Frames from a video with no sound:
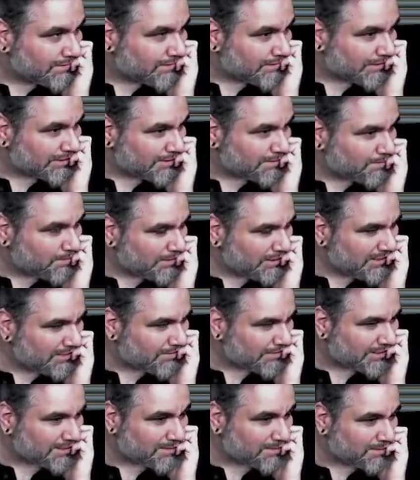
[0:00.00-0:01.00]
Rest in
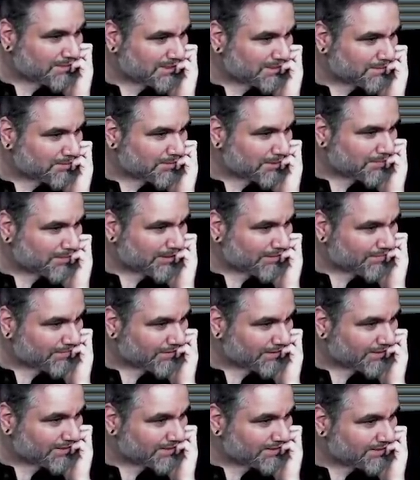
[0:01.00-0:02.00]
Peace? Rest in Peace is pretty bad
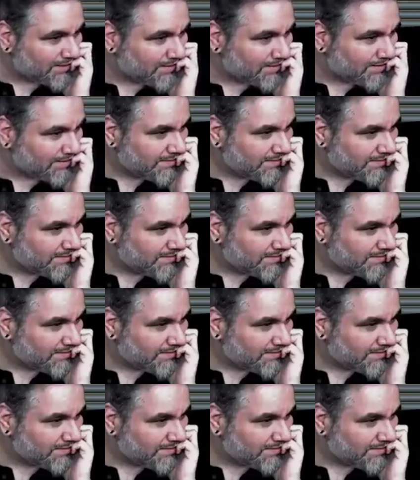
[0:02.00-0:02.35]
for us.